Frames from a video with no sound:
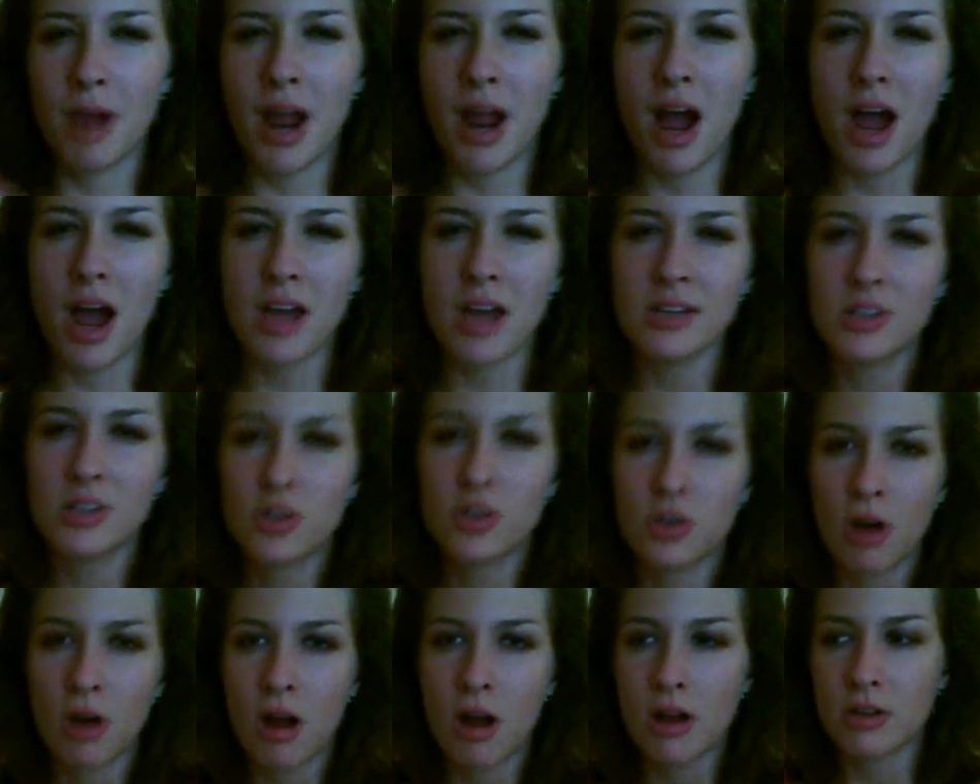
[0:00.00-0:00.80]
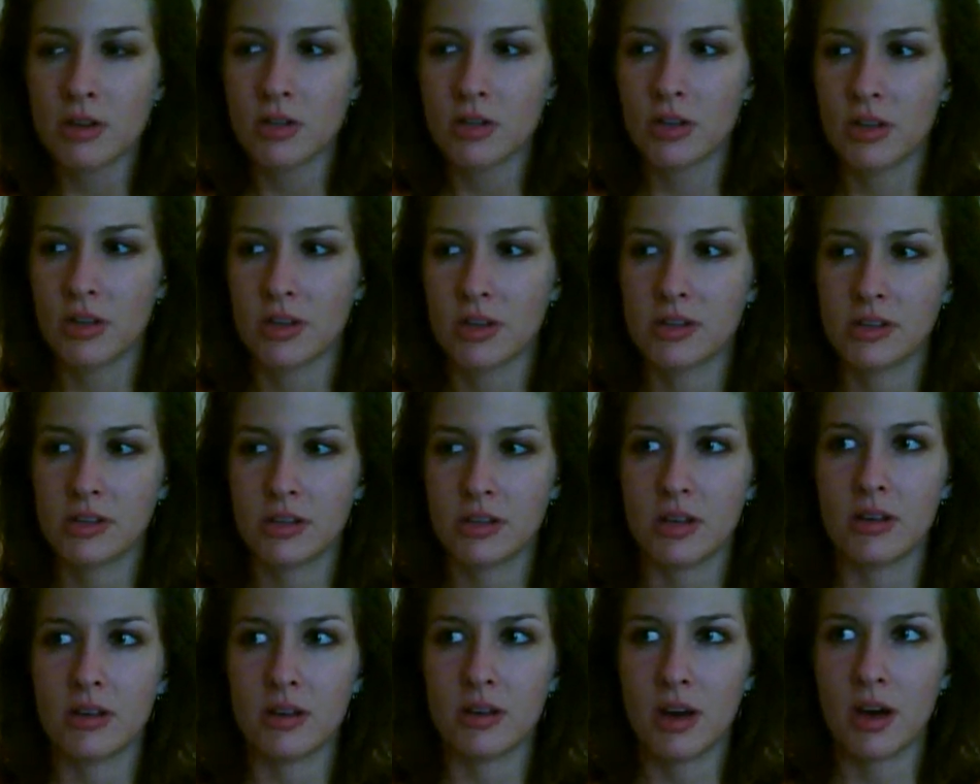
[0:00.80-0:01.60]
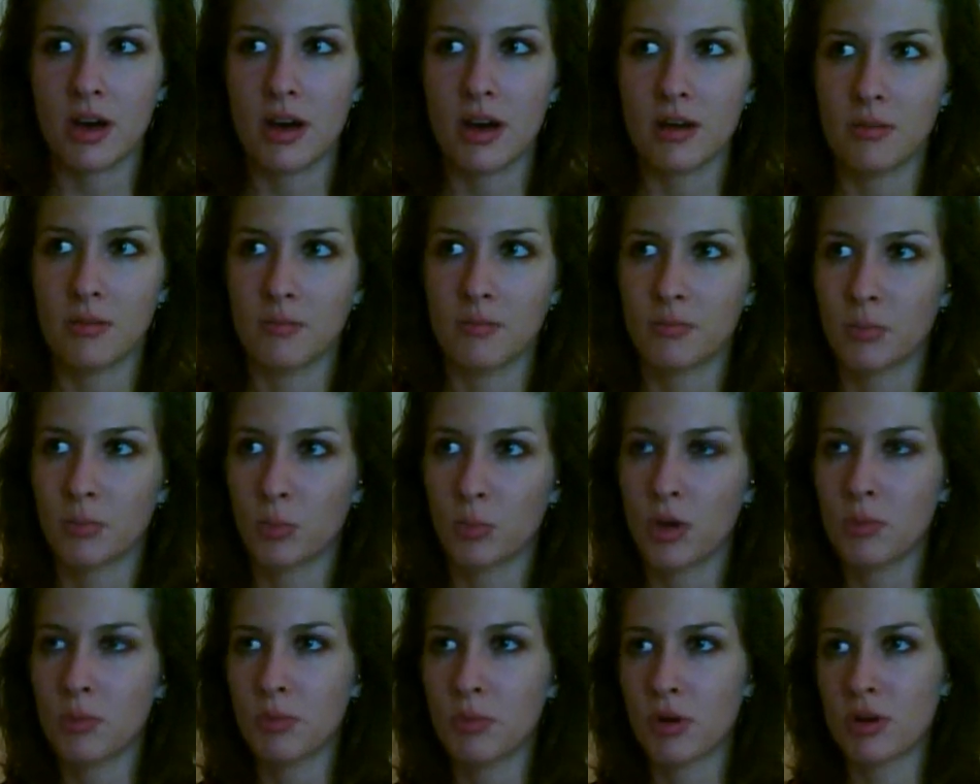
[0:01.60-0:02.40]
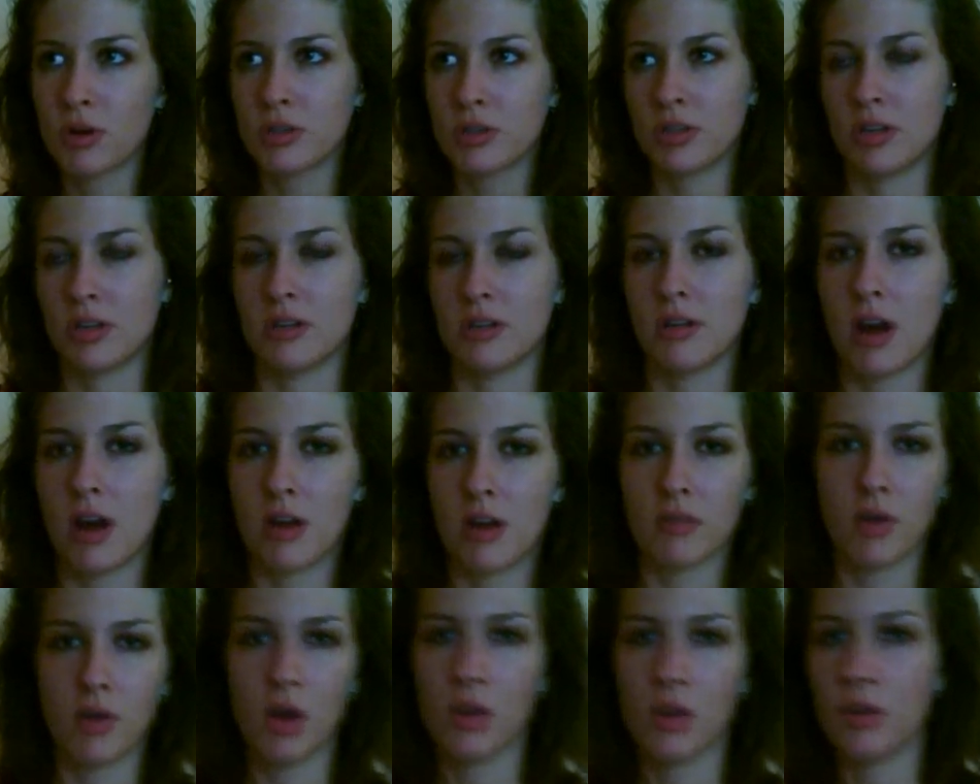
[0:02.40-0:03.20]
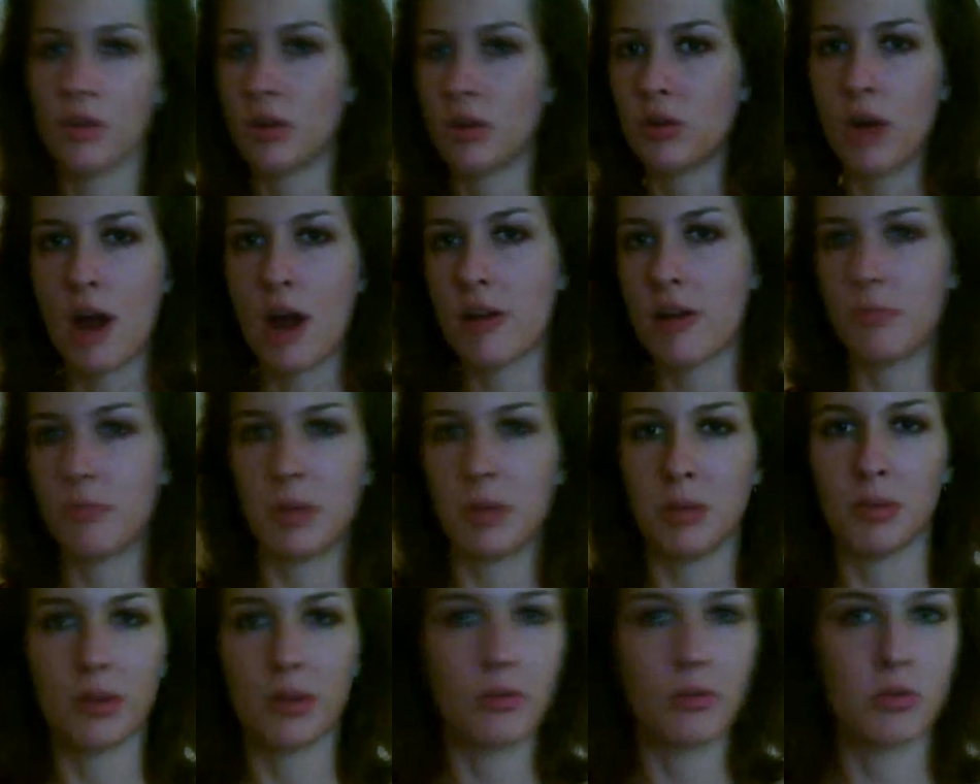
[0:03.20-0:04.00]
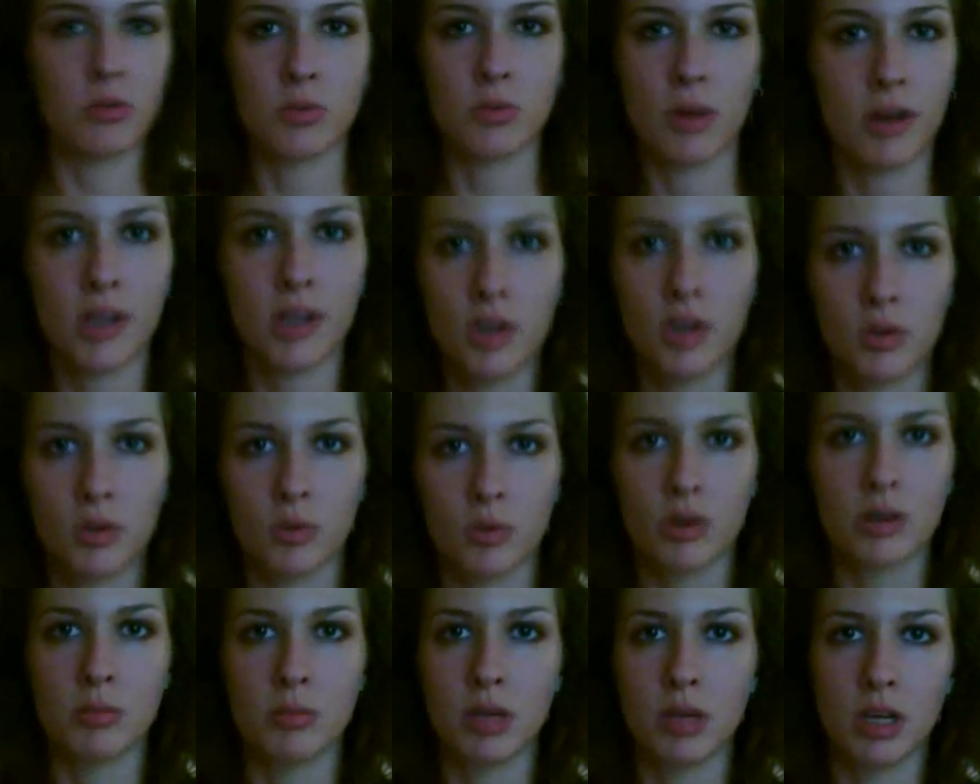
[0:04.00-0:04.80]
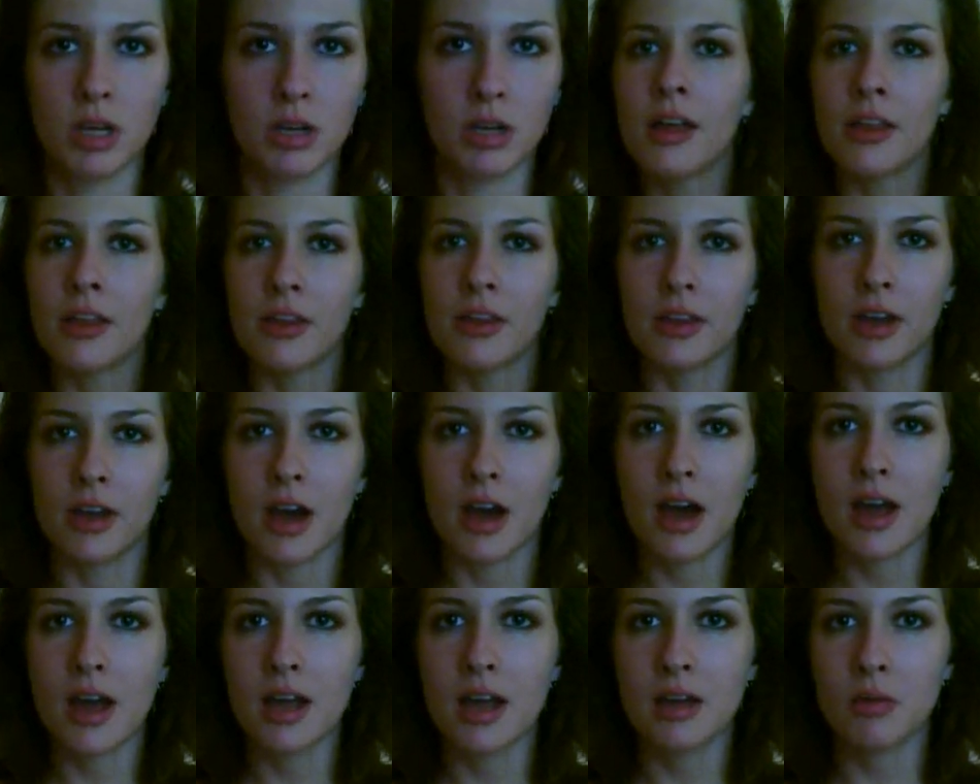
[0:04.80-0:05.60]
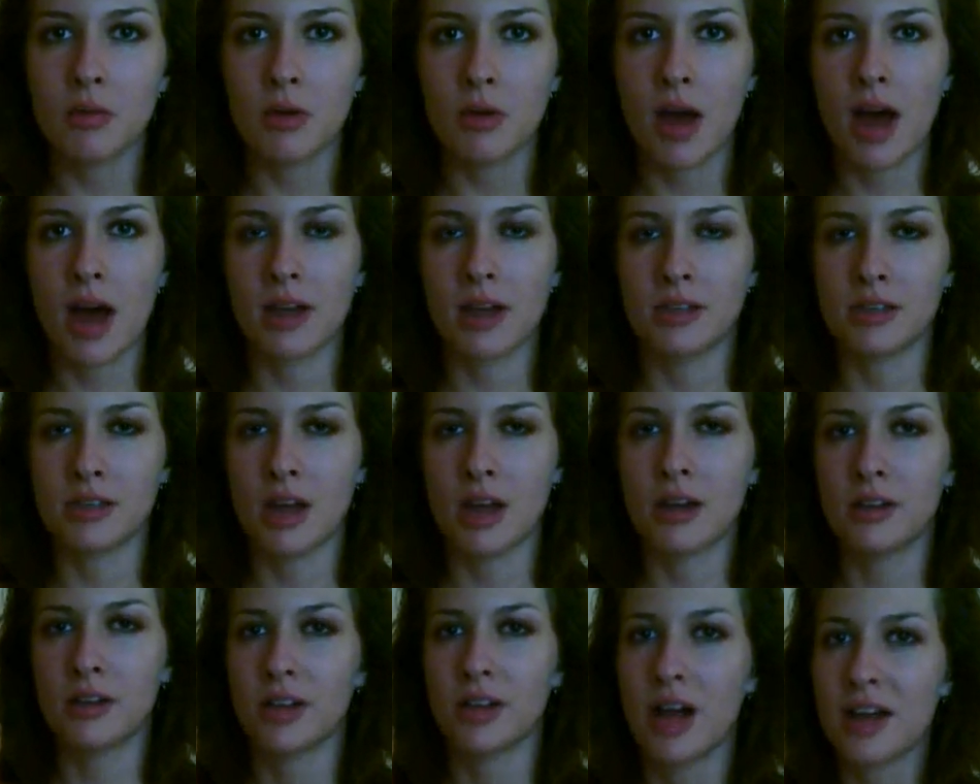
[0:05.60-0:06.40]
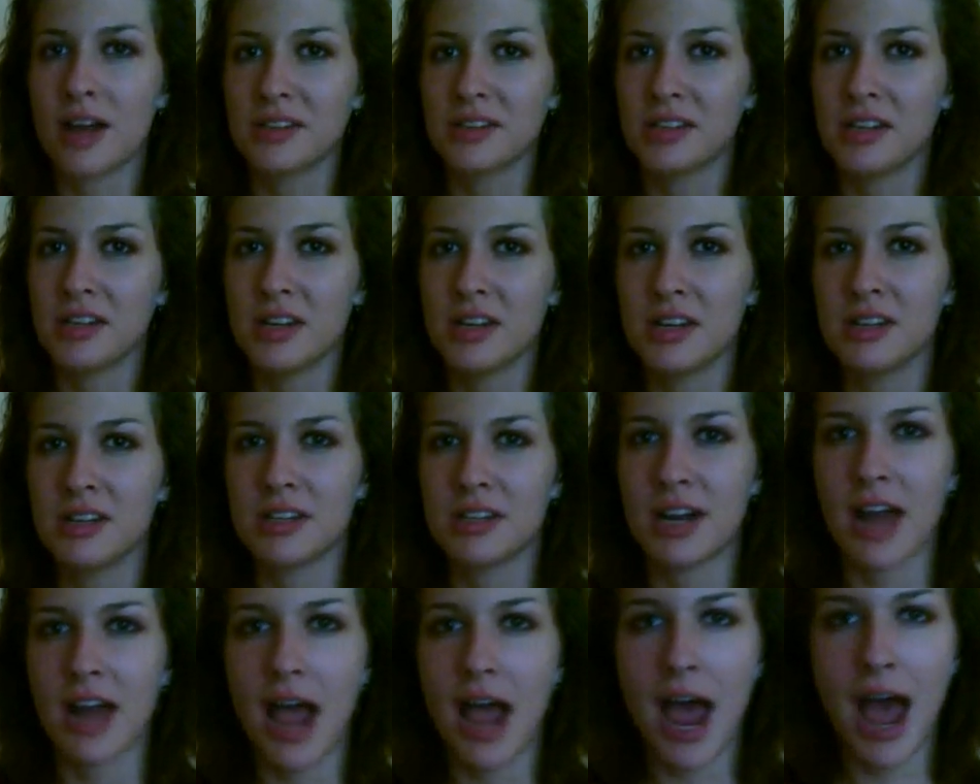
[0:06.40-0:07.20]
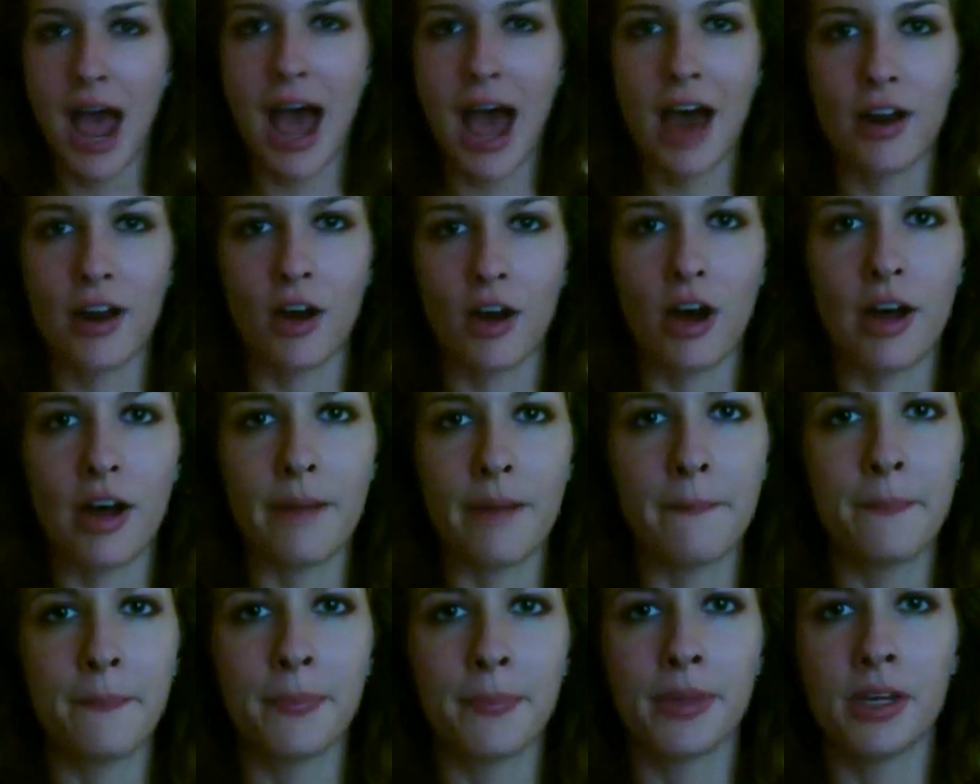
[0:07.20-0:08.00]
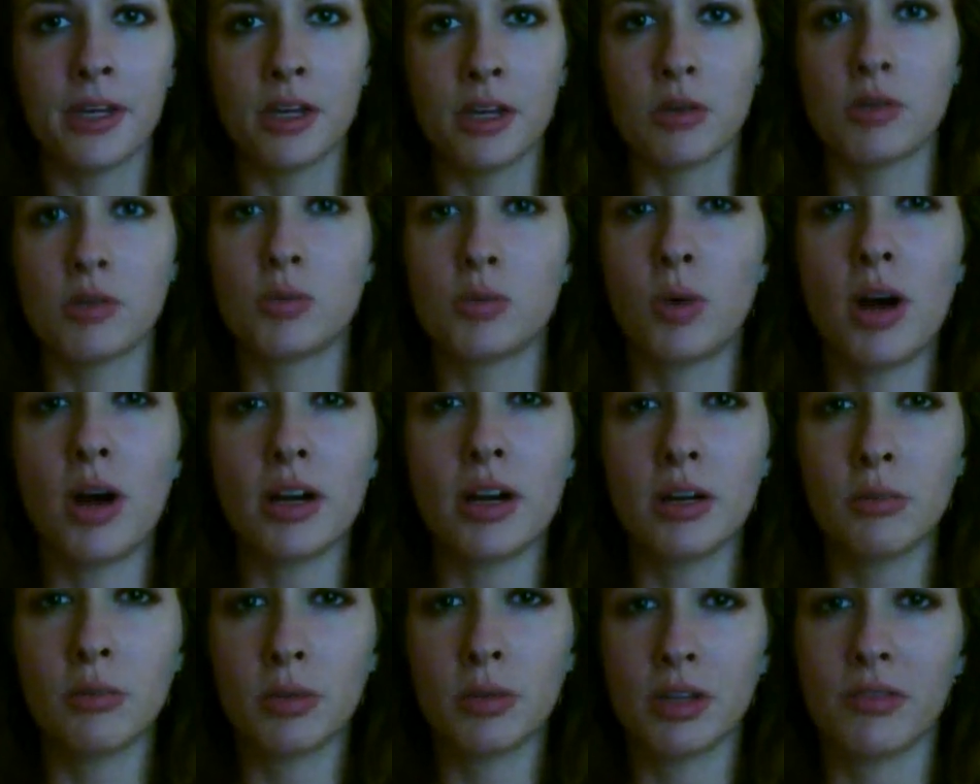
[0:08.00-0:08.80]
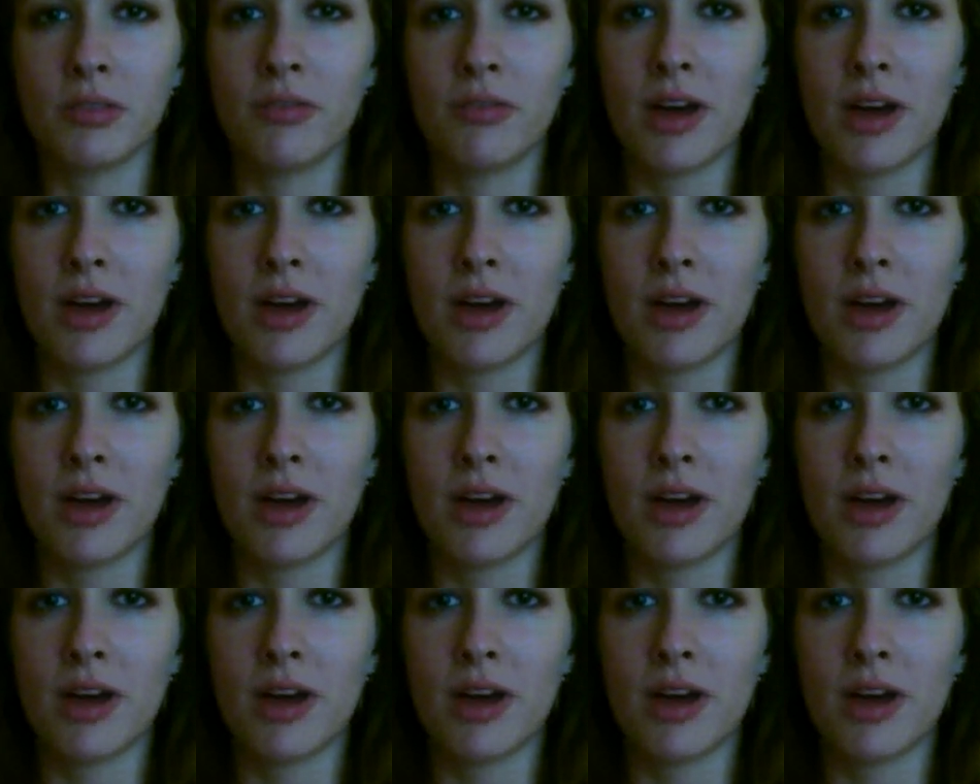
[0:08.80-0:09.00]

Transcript: my eye's drawn to this one person out of all the crowd of people that was walking toward me. The guy had sunglasses and a hat on. He was walking really